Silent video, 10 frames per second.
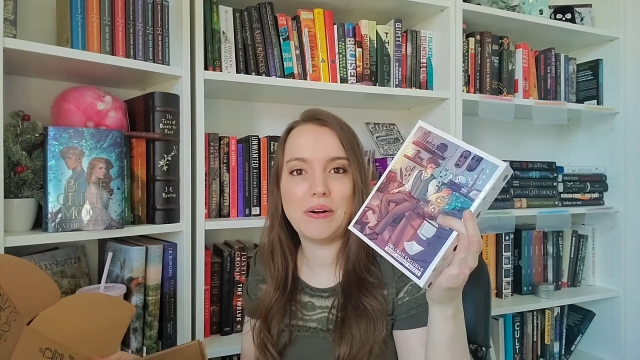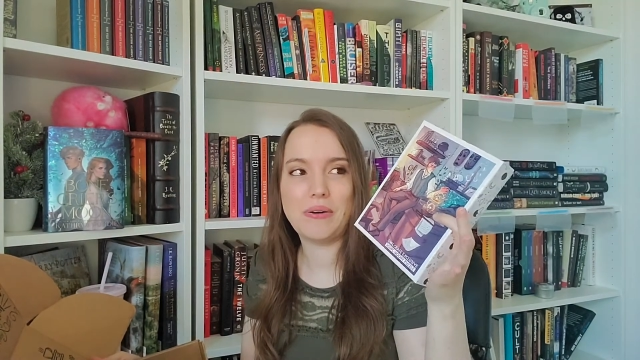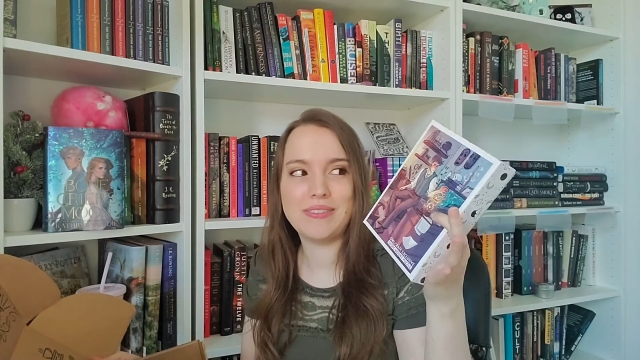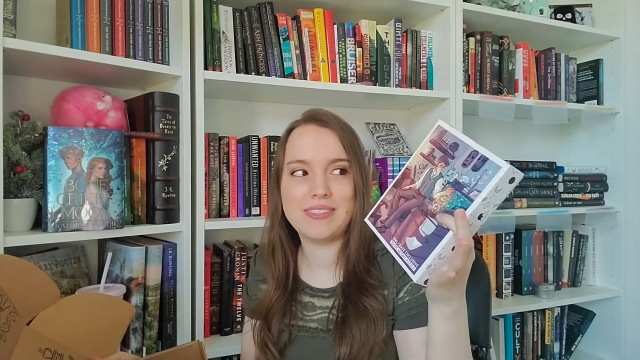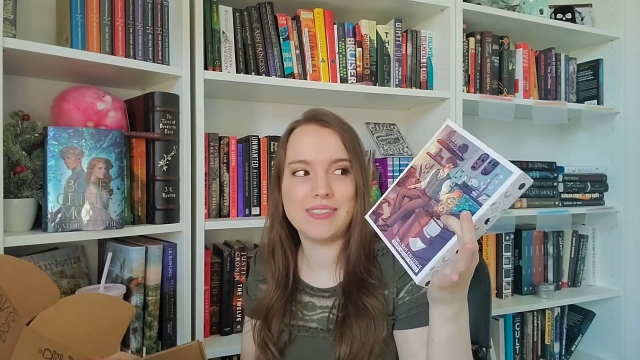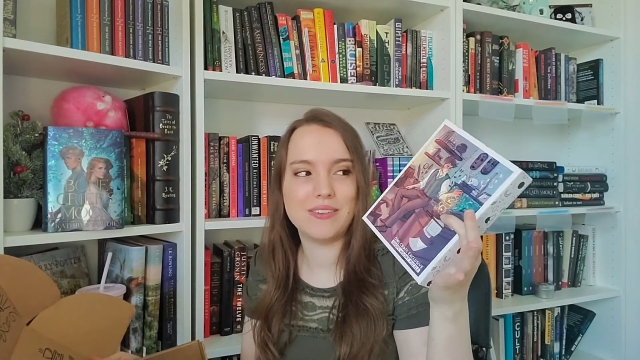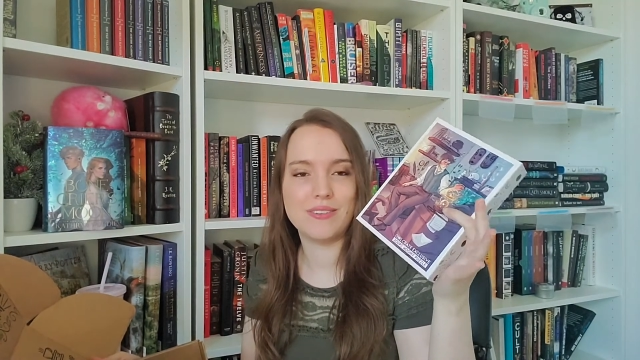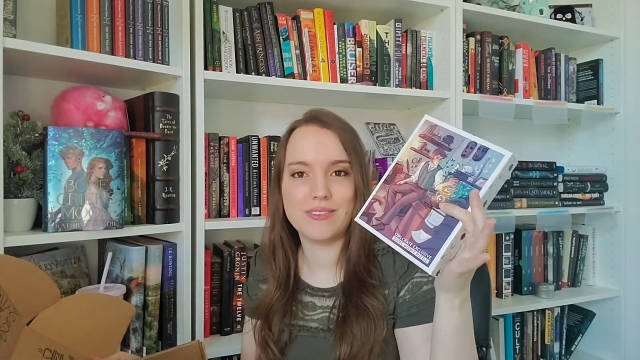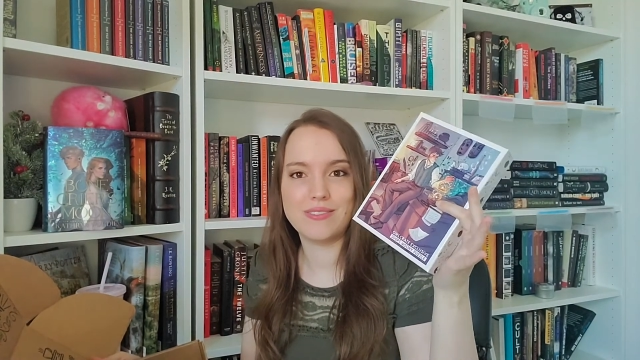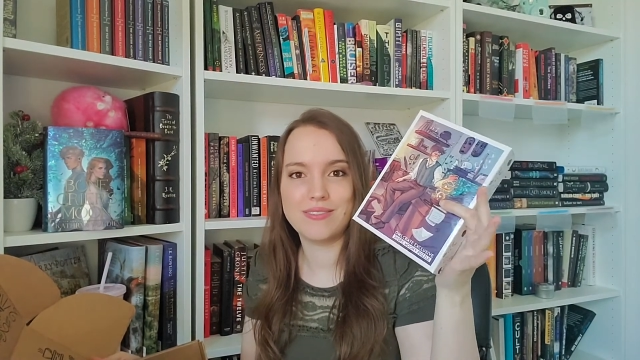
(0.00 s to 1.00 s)

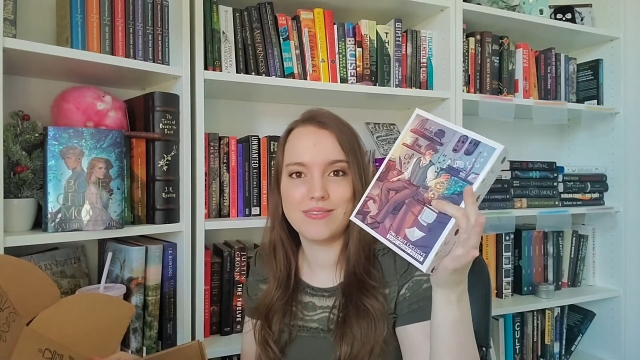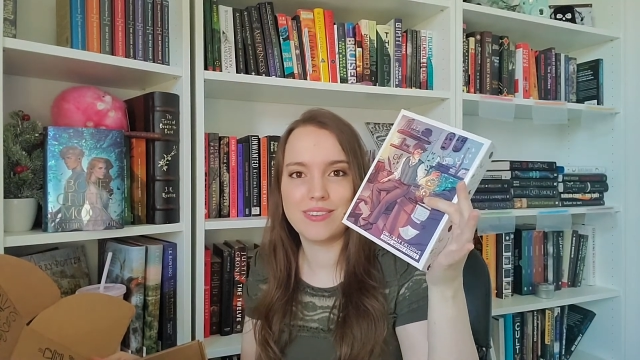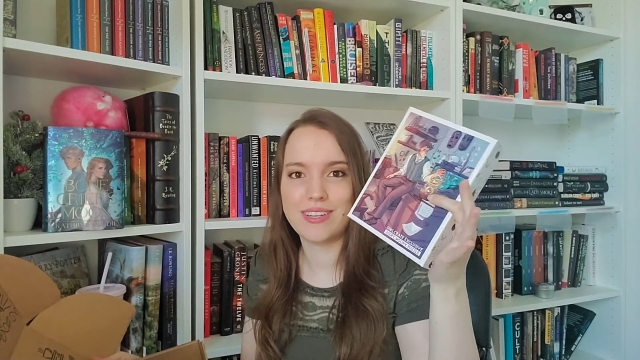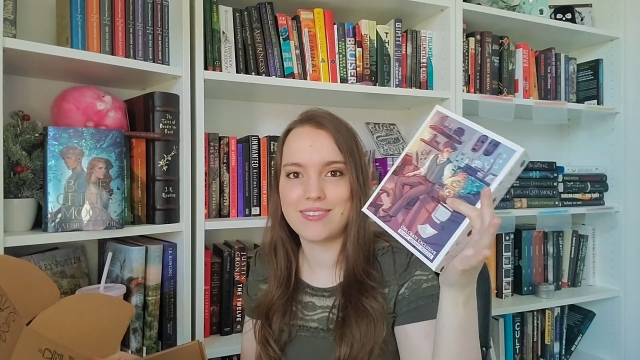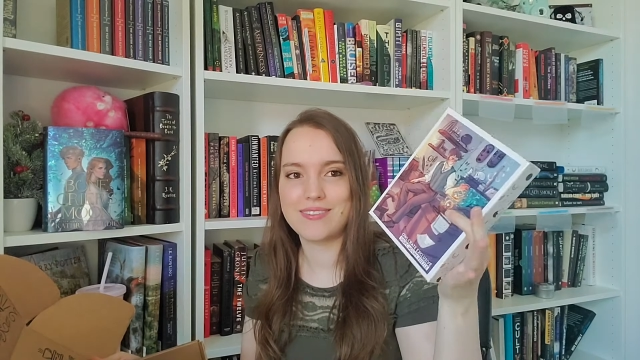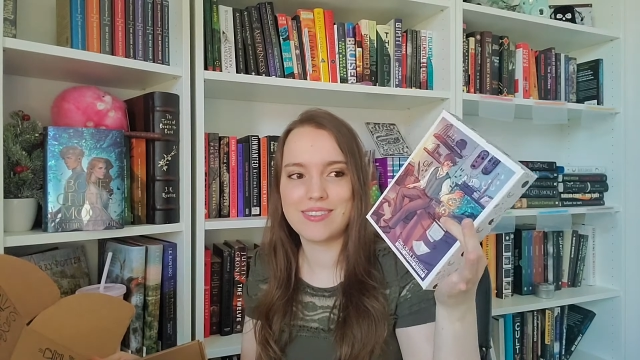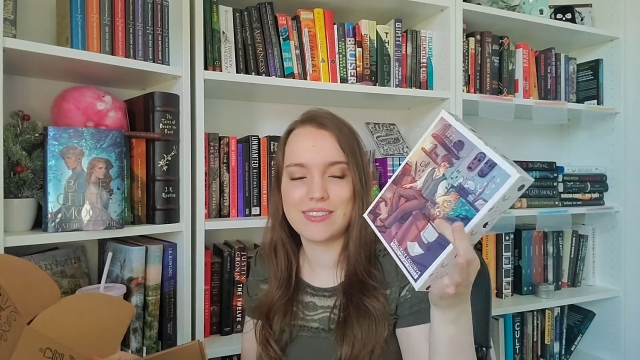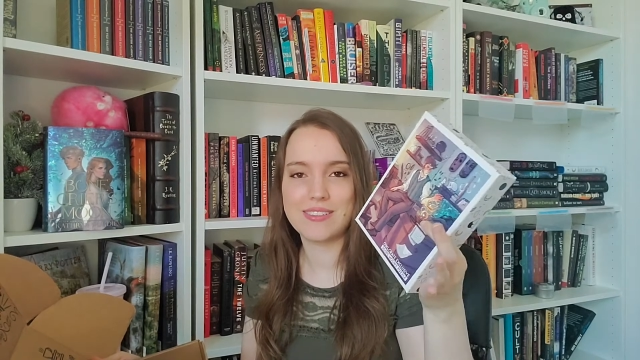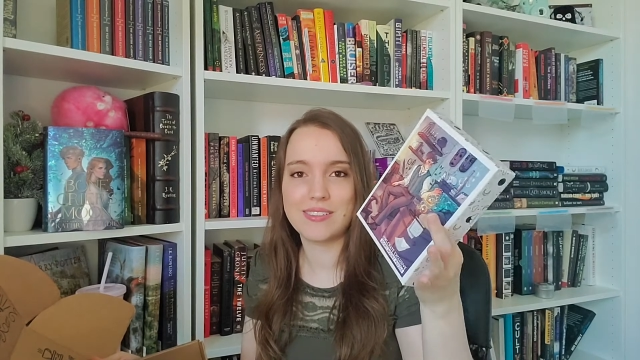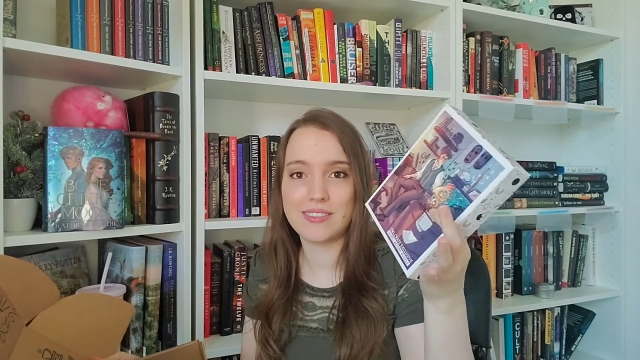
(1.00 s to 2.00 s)
still, like,
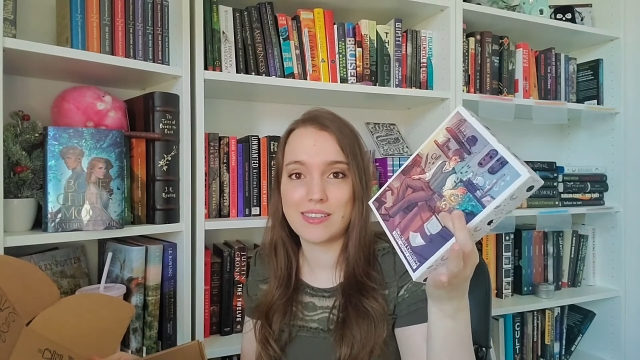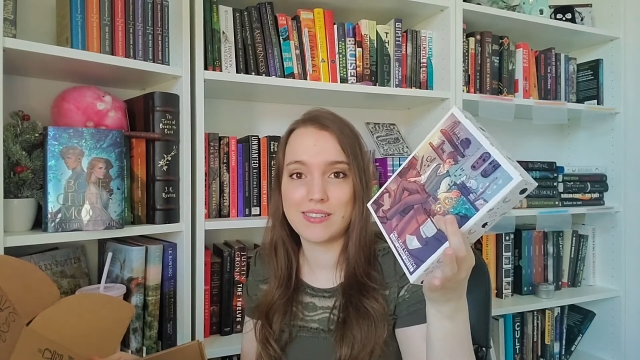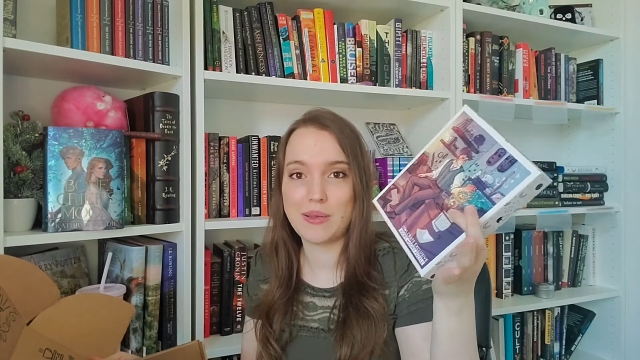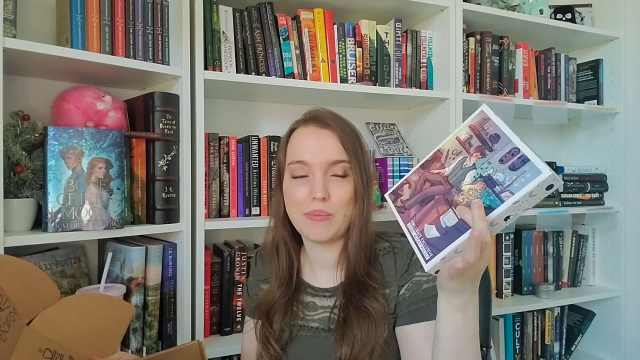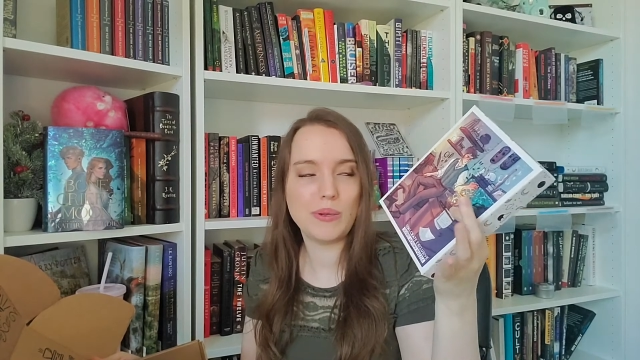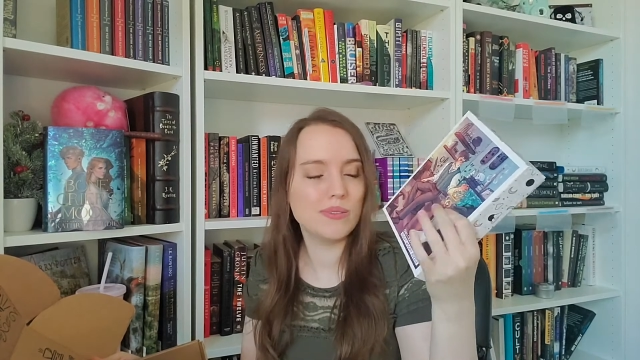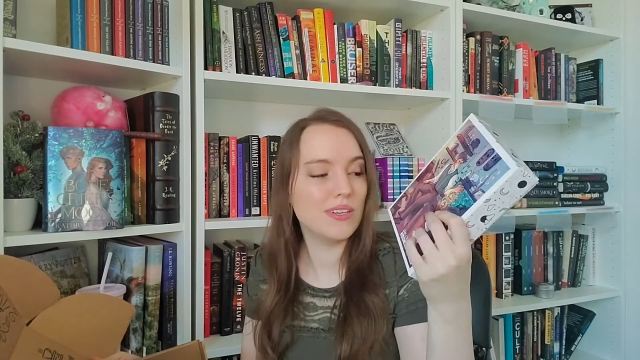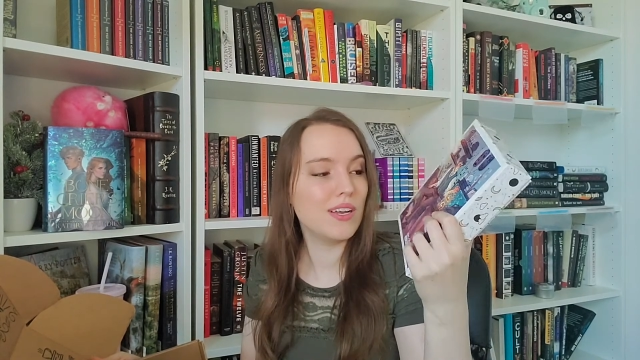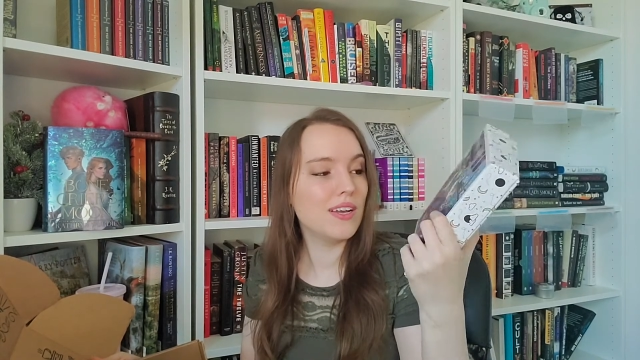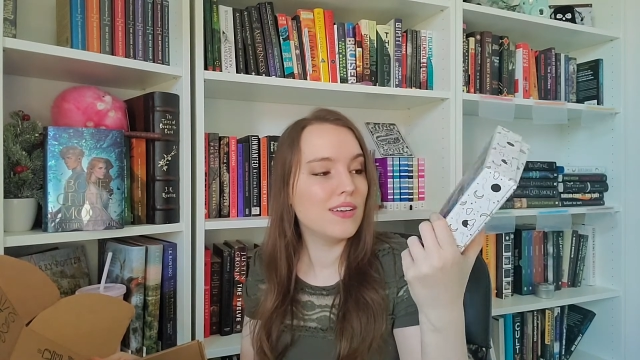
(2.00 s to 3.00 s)

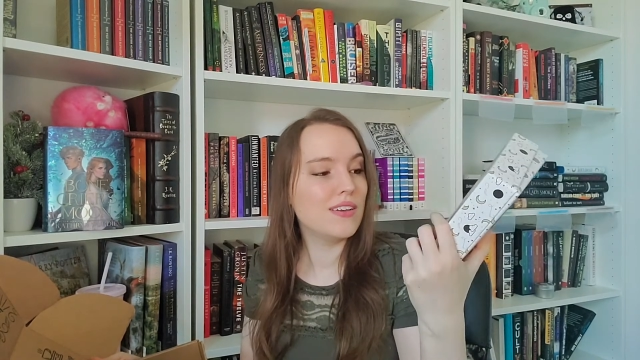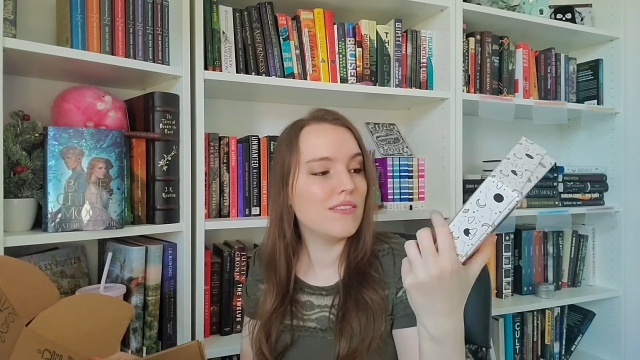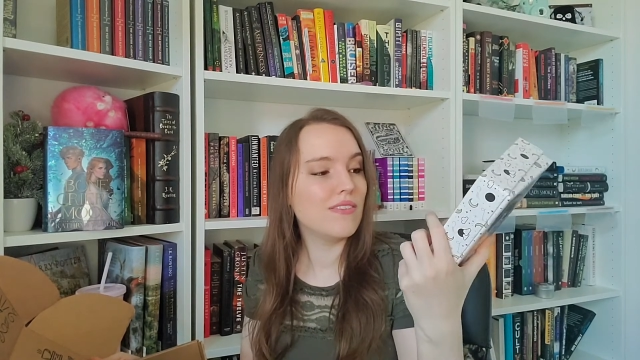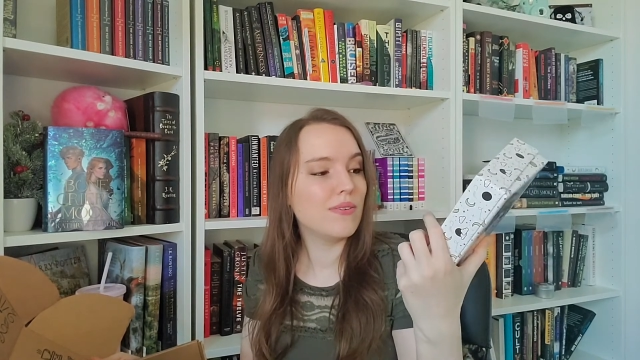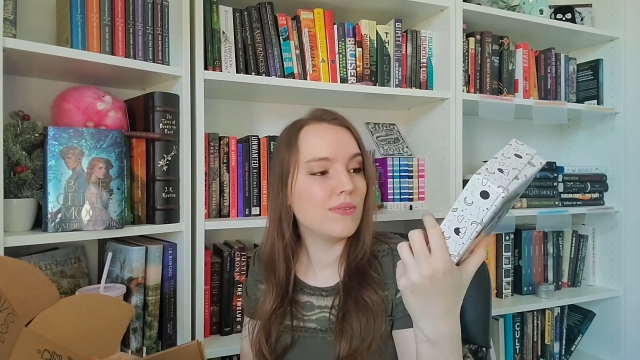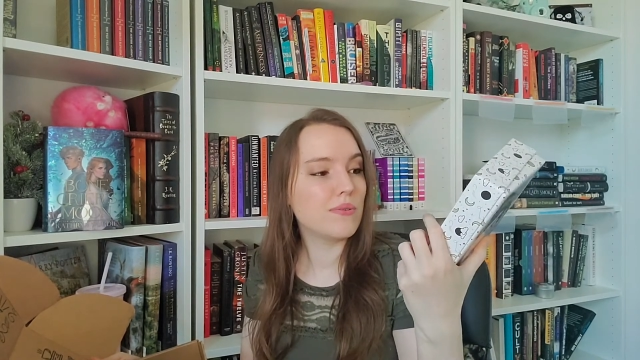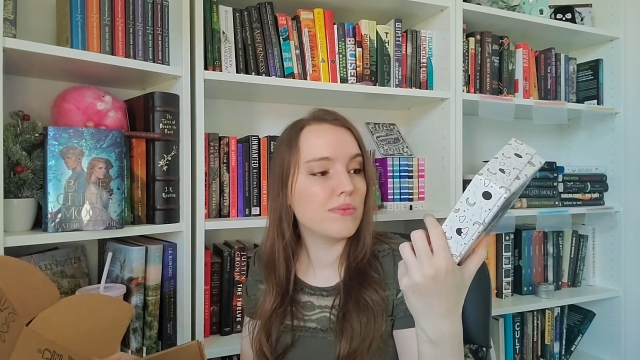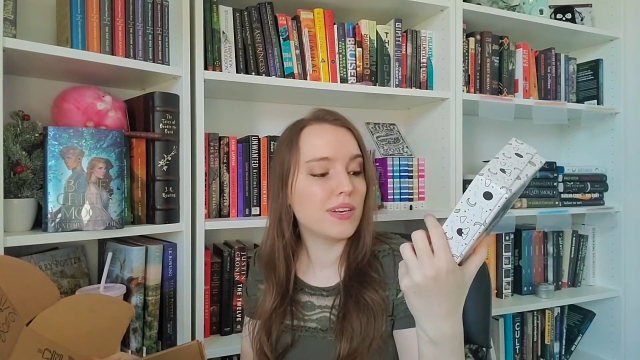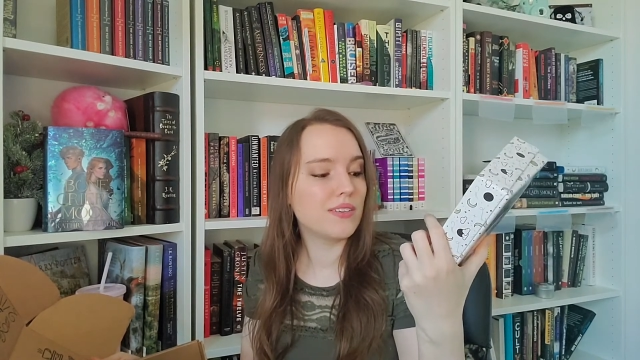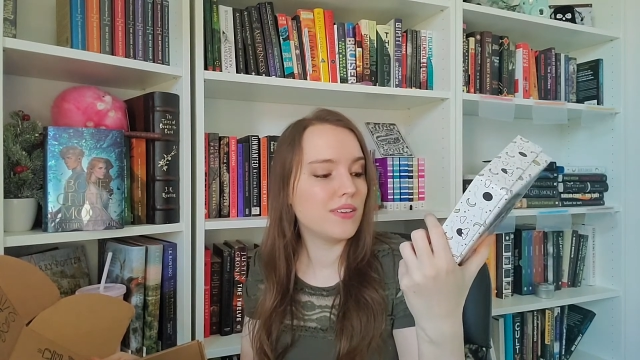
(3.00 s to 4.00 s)
assembled for
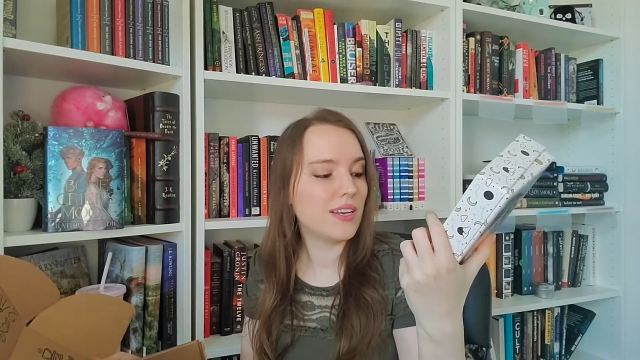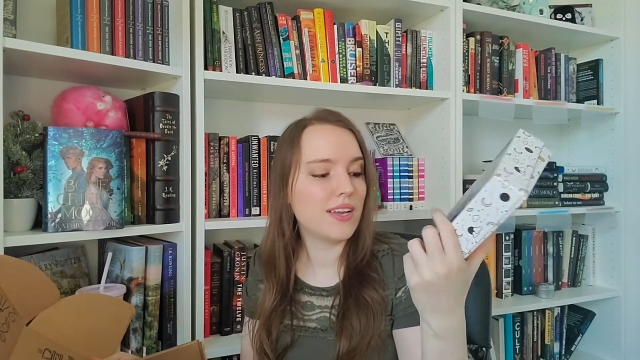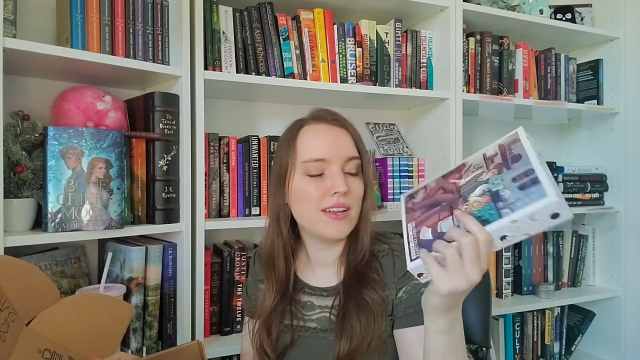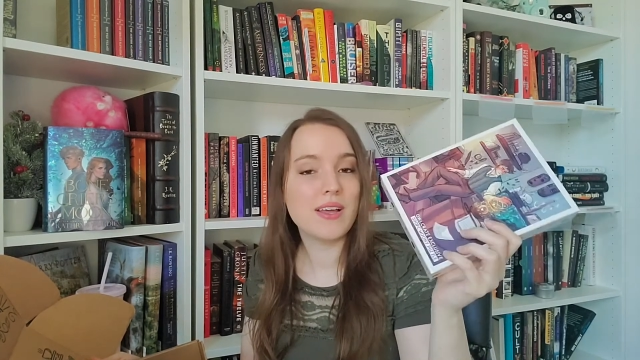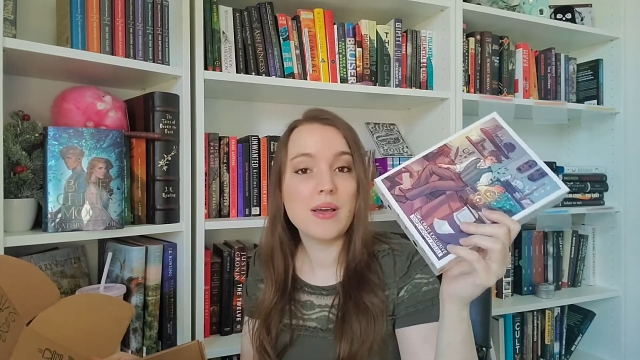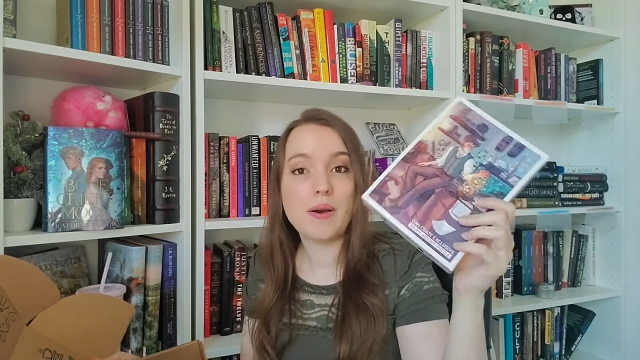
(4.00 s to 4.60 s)
when I did it again.